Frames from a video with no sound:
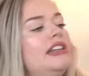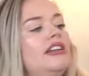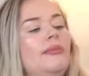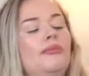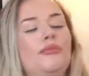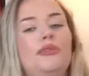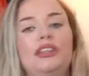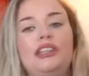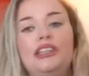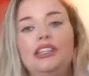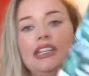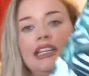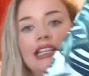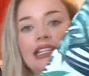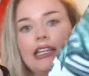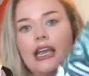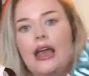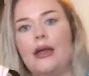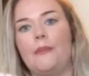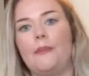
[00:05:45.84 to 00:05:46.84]
it up with
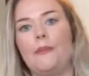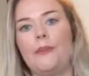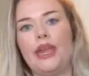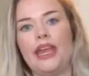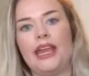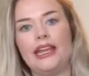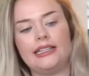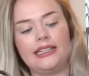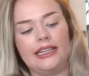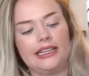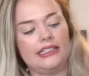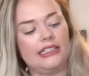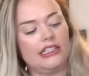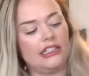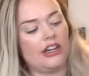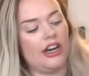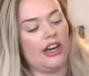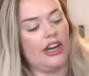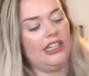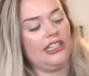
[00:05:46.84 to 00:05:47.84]
this amazing
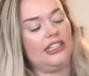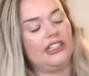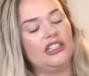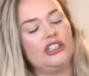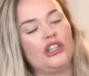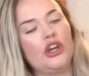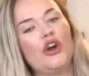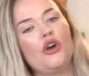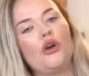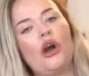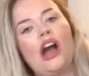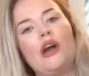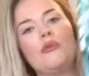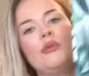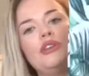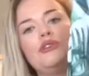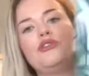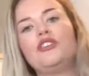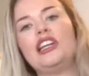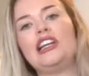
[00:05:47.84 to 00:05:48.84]
skirt. So I
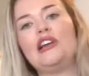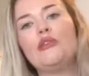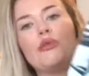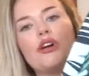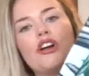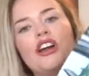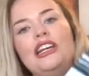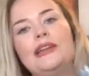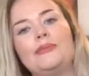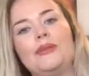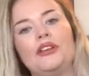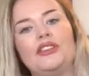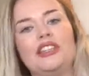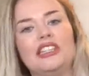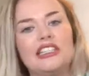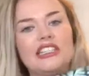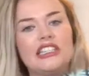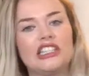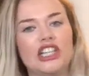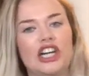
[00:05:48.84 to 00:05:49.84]
was really worried about
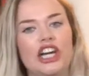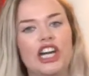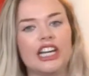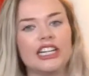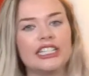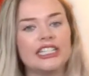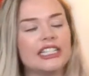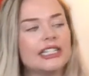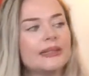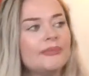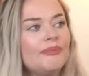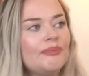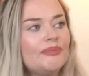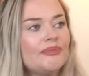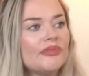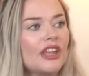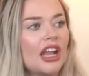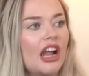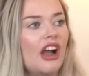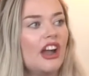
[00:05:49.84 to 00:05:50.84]
this skirt.
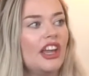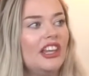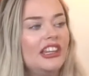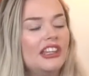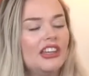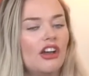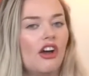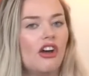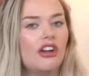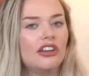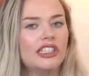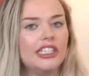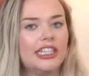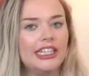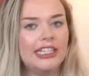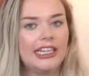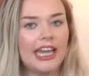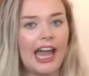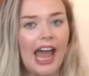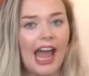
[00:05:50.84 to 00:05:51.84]
I thought
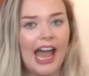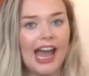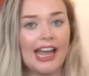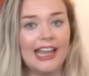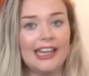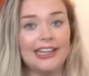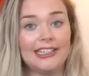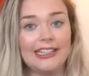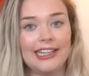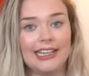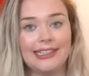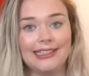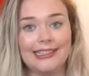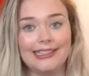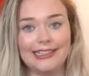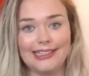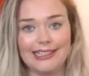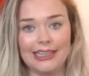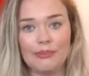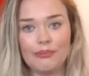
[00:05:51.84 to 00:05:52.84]
it had a
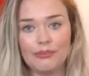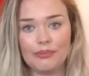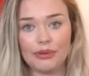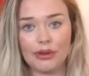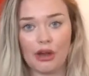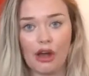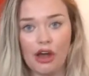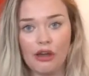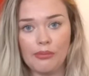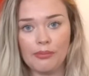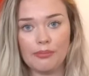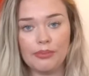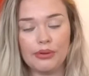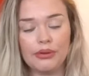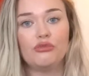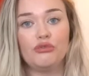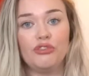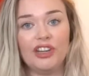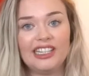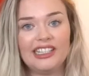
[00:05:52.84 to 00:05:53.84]
zip up.
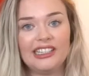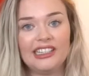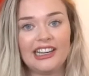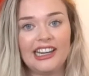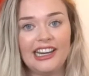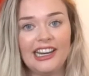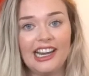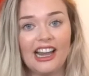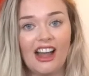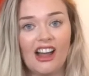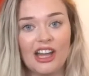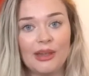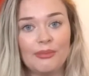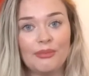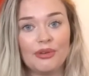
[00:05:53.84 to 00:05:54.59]
Recently, I